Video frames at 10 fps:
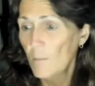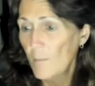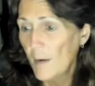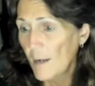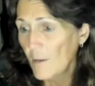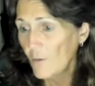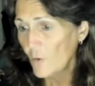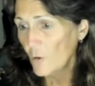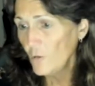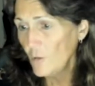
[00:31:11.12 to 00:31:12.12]
by the
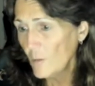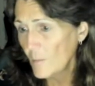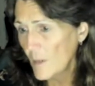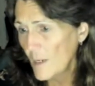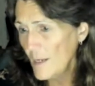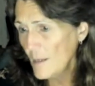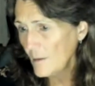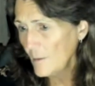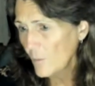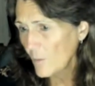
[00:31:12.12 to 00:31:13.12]
1st of the month.
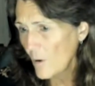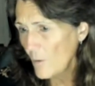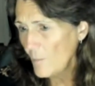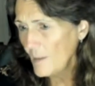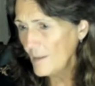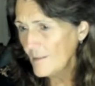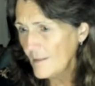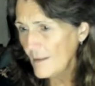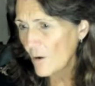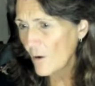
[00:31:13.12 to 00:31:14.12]
We're hoping to
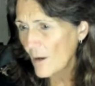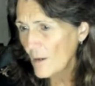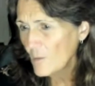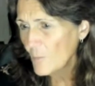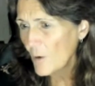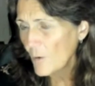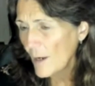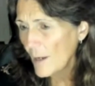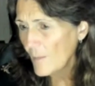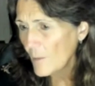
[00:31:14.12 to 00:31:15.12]
see the RX
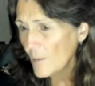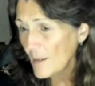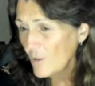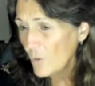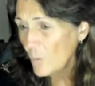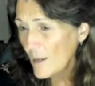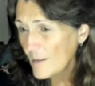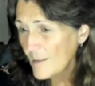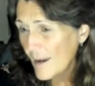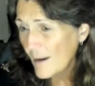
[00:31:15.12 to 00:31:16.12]
program. That'll be 2
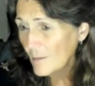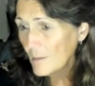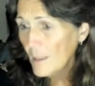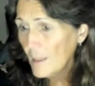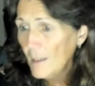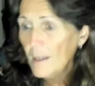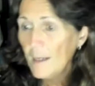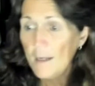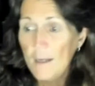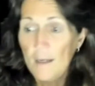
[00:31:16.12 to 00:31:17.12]
weeks out.
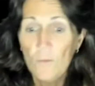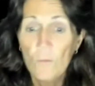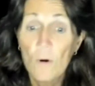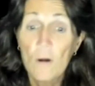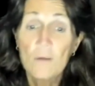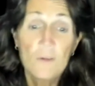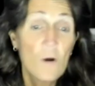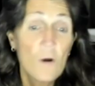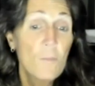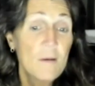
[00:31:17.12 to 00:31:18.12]
And we're also
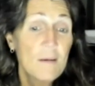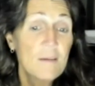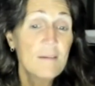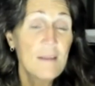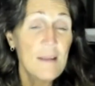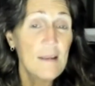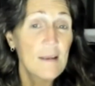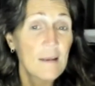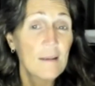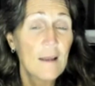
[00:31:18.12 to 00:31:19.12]
hoping to see
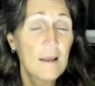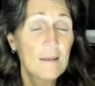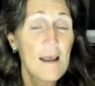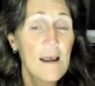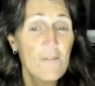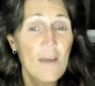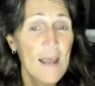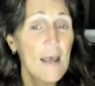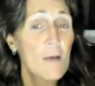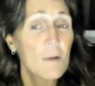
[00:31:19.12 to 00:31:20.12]
a live
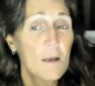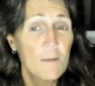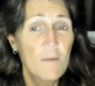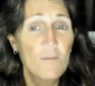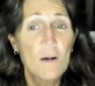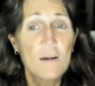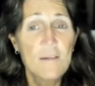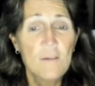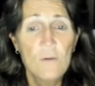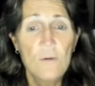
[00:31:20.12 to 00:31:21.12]
app coming very
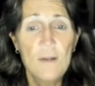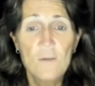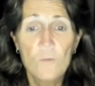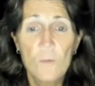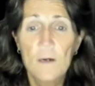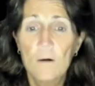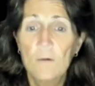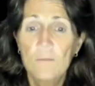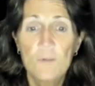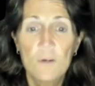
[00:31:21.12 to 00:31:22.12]
soon as
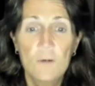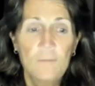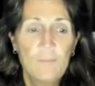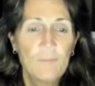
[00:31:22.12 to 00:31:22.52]
well. So